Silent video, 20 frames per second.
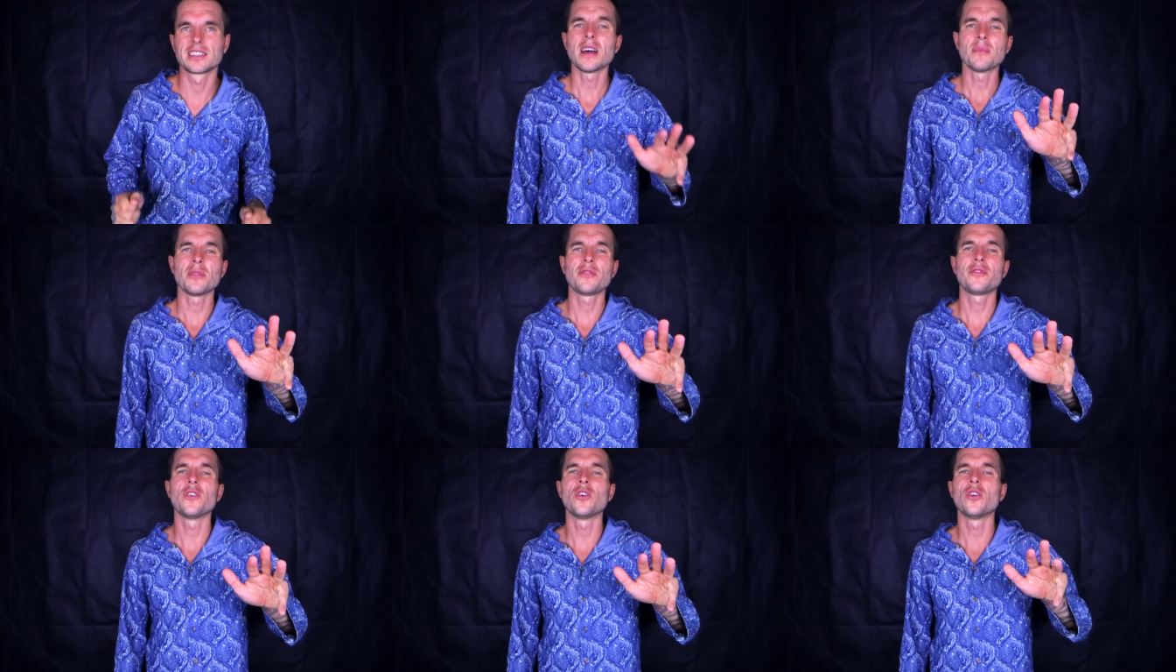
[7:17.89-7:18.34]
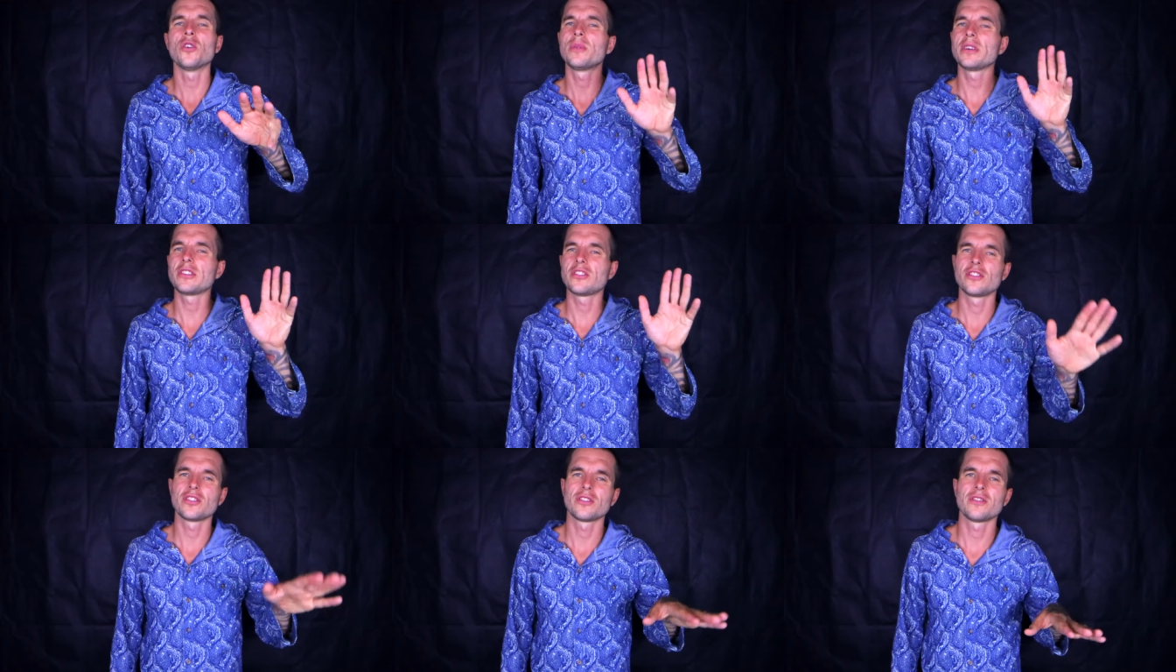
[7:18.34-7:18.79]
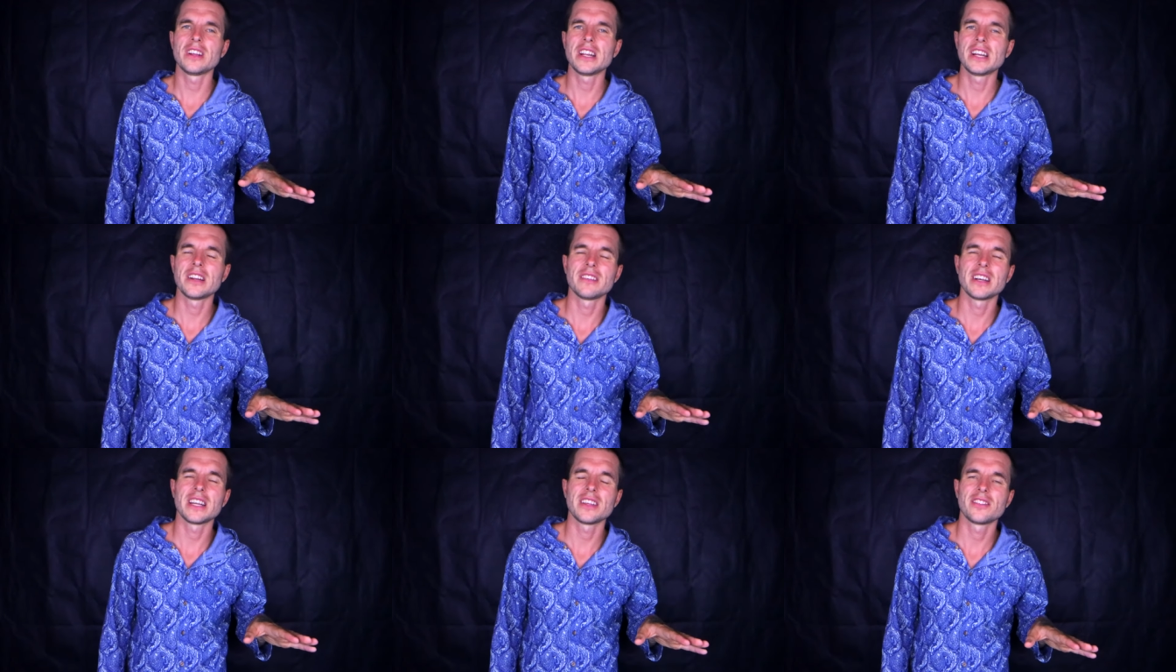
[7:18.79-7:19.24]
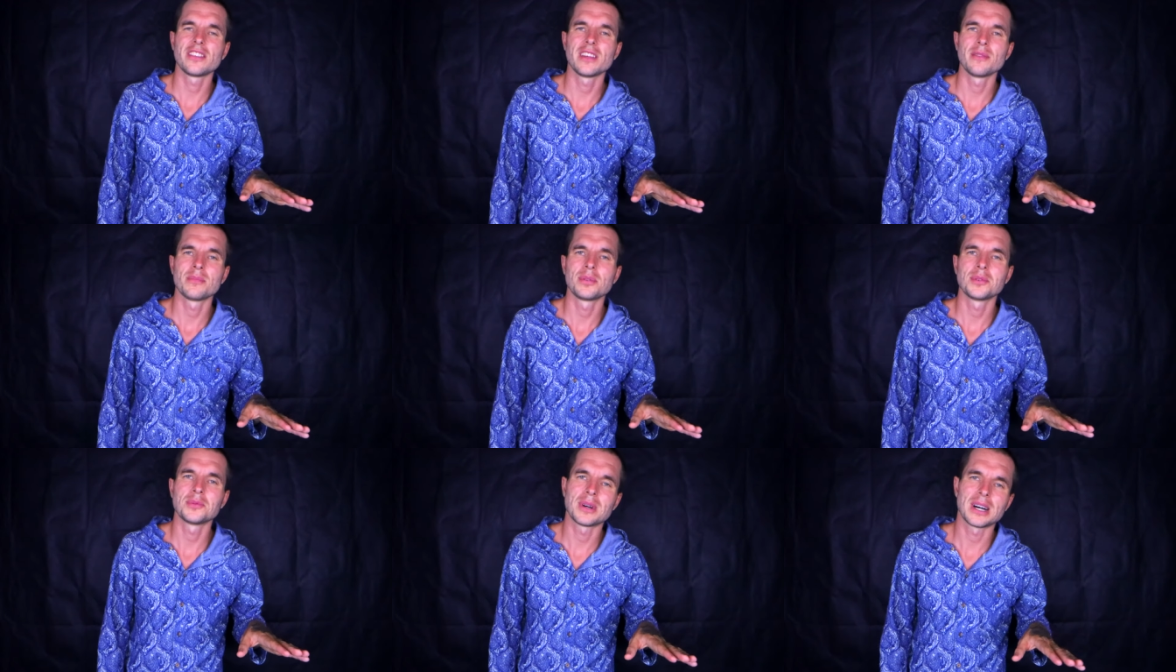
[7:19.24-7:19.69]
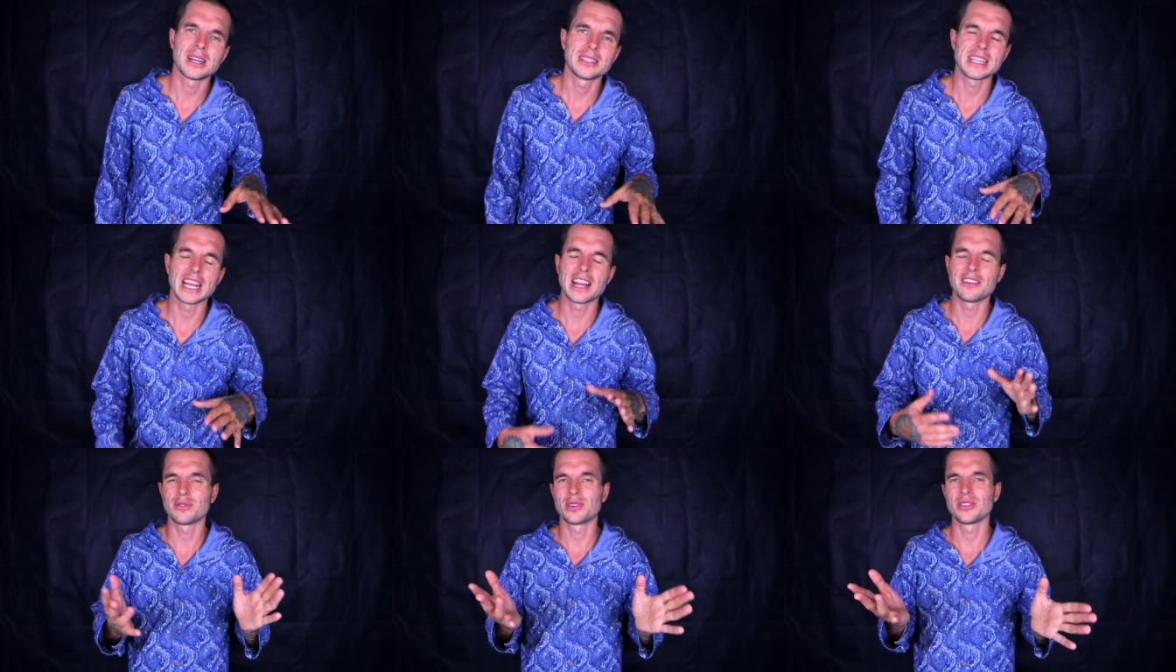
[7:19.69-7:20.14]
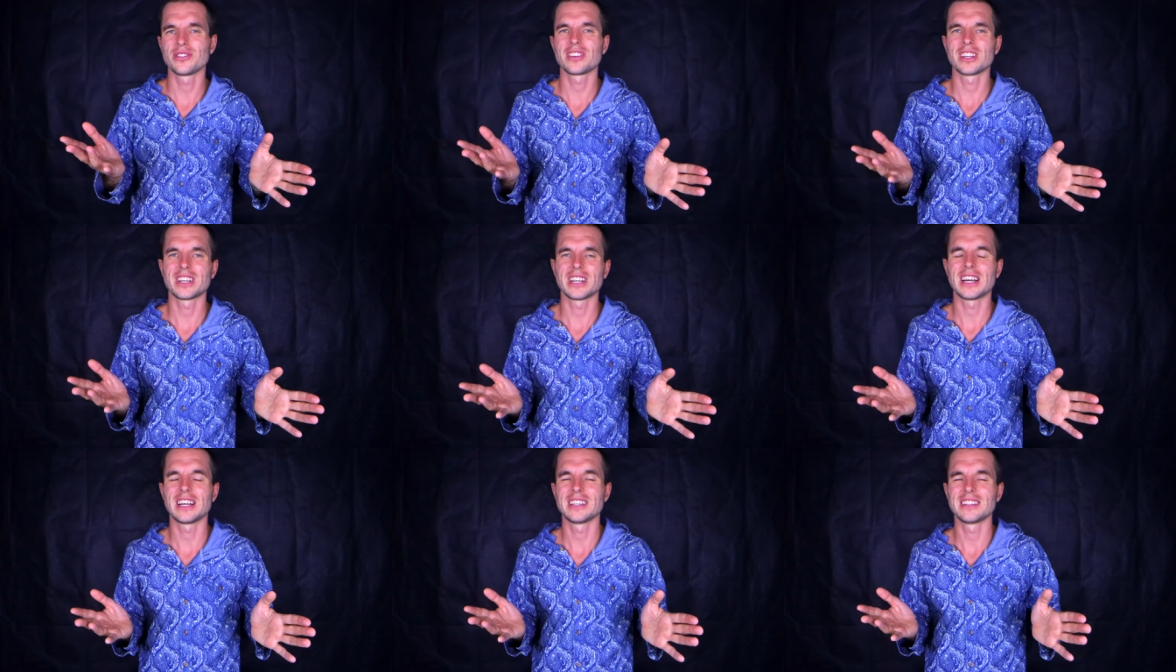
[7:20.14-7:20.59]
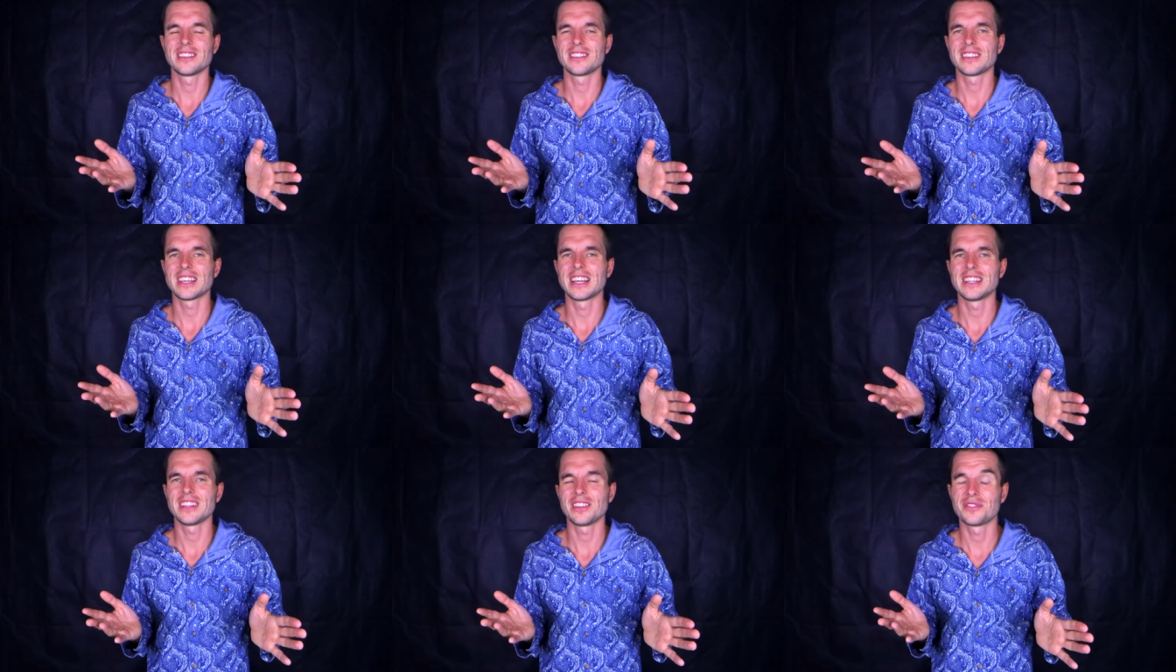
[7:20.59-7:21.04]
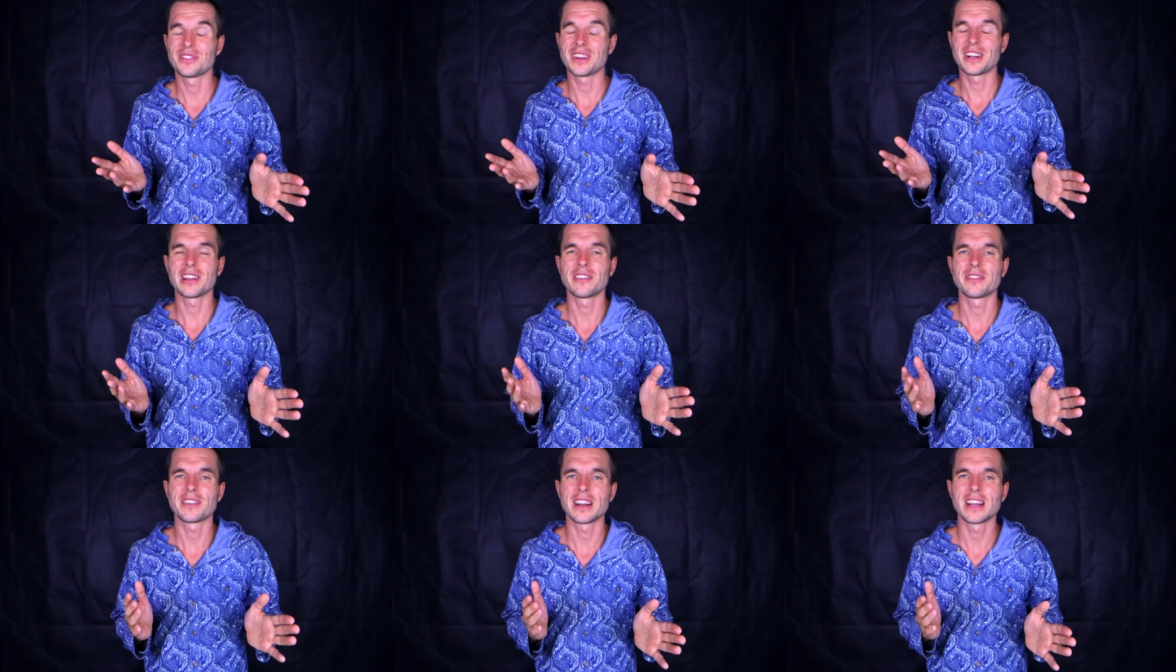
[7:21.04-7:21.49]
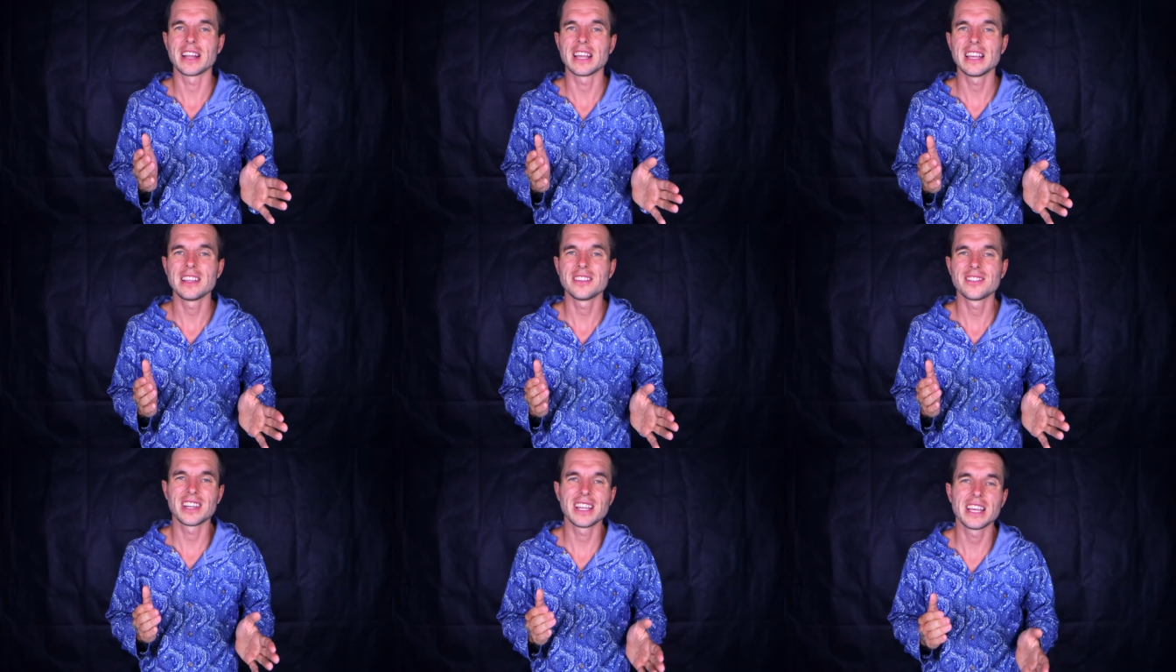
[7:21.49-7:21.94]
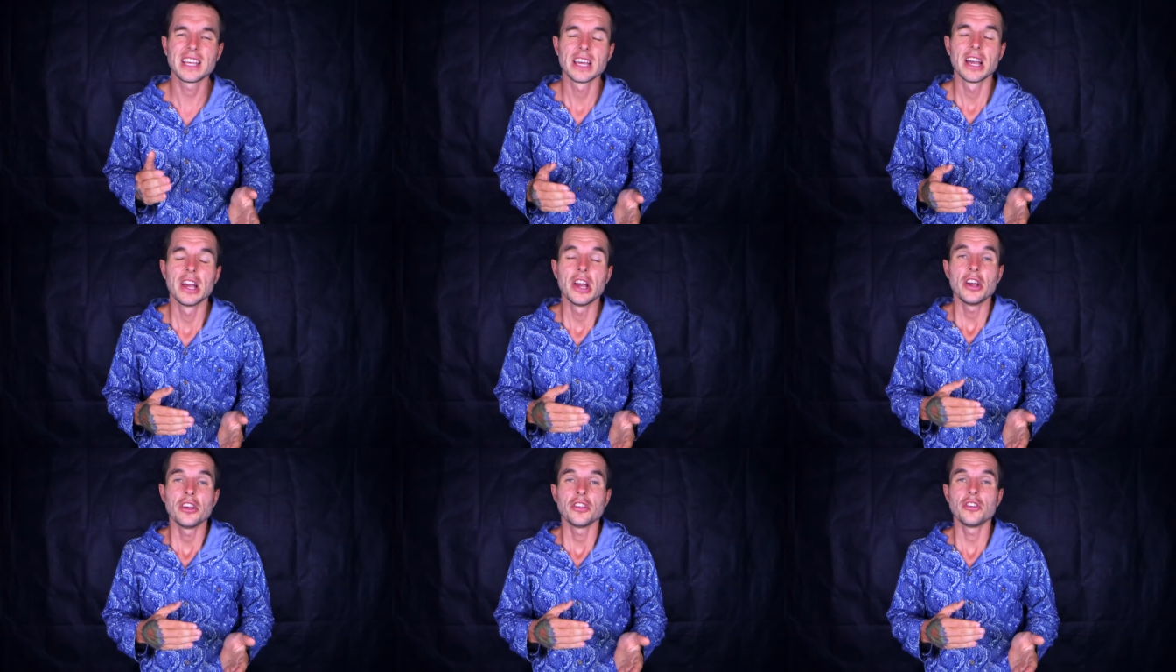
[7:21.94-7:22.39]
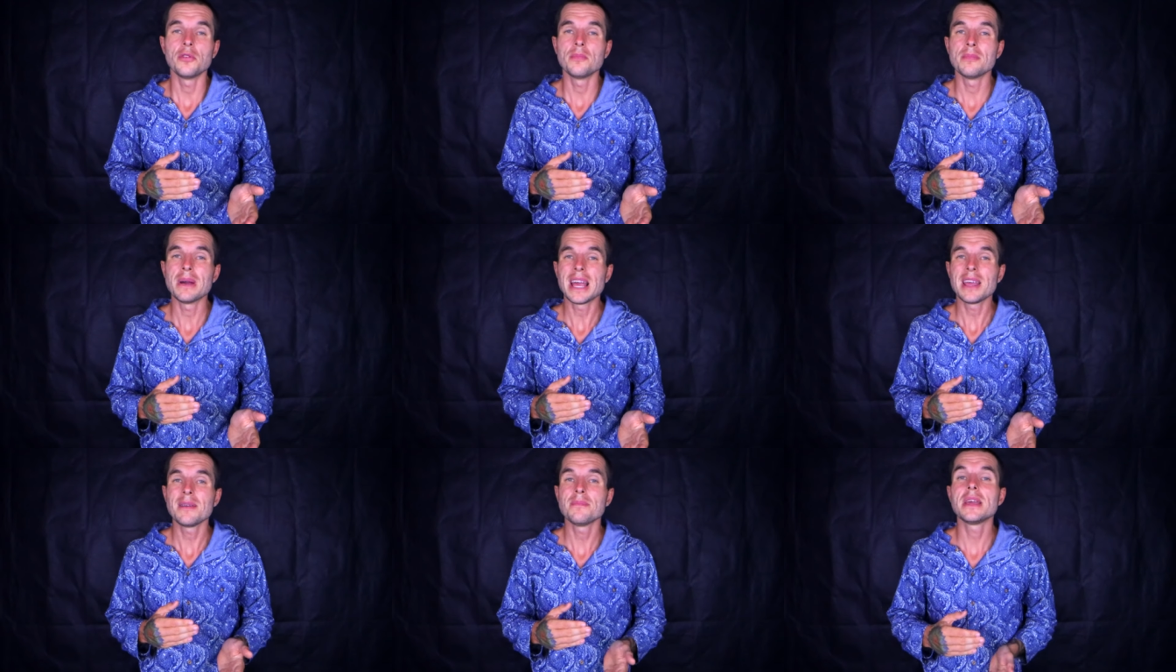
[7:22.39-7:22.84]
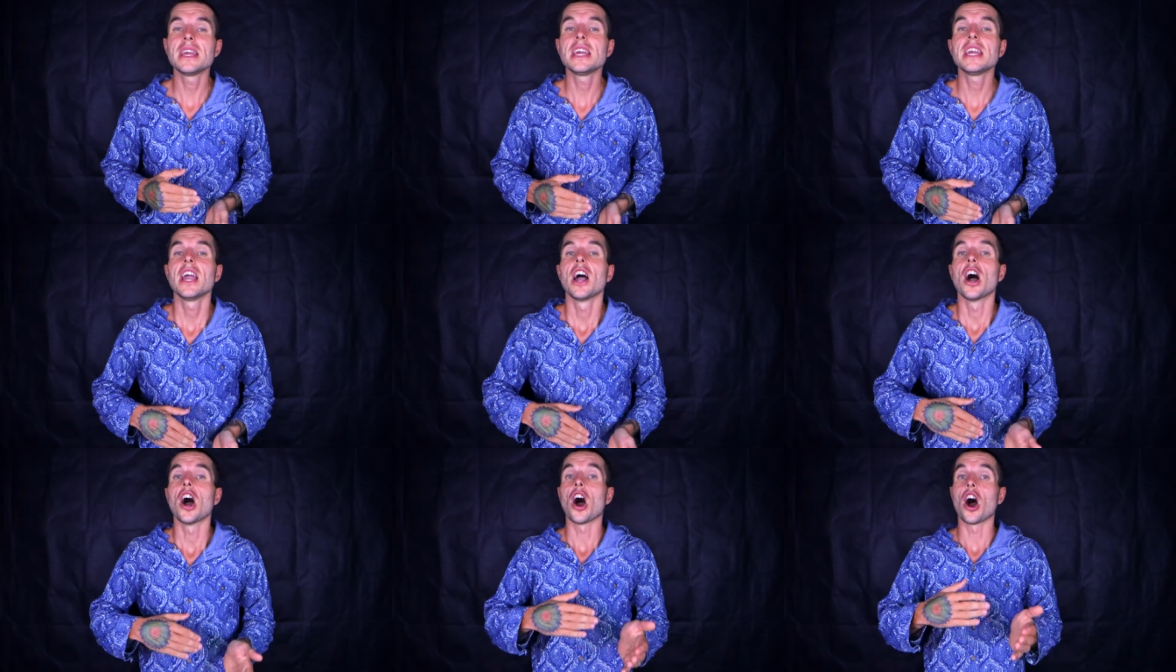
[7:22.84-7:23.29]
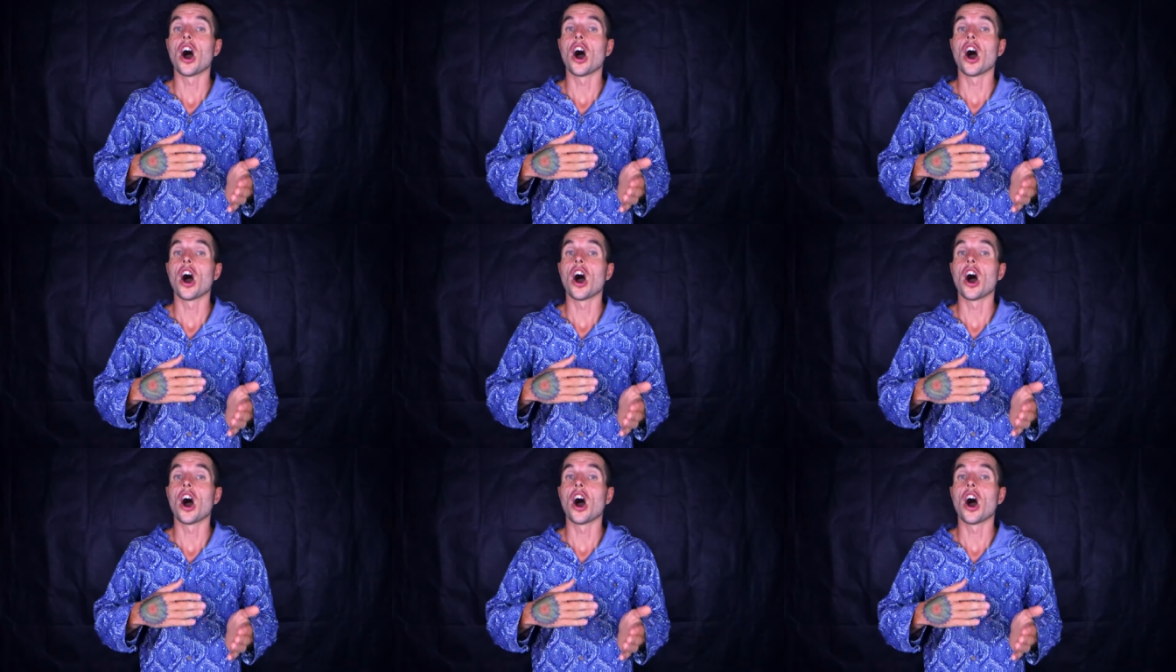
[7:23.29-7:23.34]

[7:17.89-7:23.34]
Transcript: Number four, which is a really, really simple one, everyone's going to understand this very, very easily. You may be